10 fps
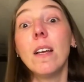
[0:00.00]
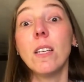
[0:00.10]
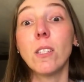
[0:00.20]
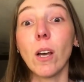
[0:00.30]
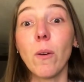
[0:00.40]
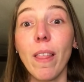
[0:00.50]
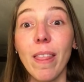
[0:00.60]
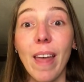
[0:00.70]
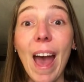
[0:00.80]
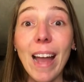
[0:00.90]
So
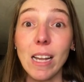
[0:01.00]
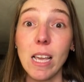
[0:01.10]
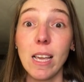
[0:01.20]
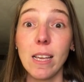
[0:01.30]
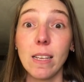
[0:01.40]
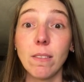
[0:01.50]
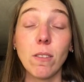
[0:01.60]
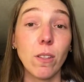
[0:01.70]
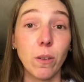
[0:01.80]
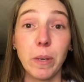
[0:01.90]
that
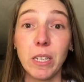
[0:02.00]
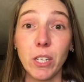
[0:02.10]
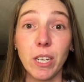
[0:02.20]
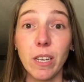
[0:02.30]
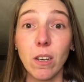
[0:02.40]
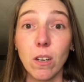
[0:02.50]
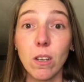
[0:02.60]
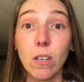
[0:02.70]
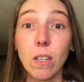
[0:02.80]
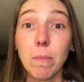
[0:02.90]
is the quick and dirty
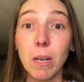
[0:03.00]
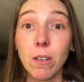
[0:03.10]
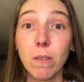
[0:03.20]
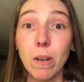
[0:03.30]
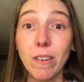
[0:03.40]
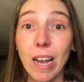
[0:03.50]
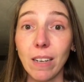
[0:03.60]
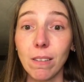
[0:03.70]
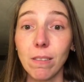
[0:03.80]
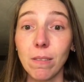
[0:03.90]
on the Bongo
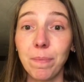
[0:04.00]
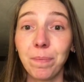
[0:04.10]
RX.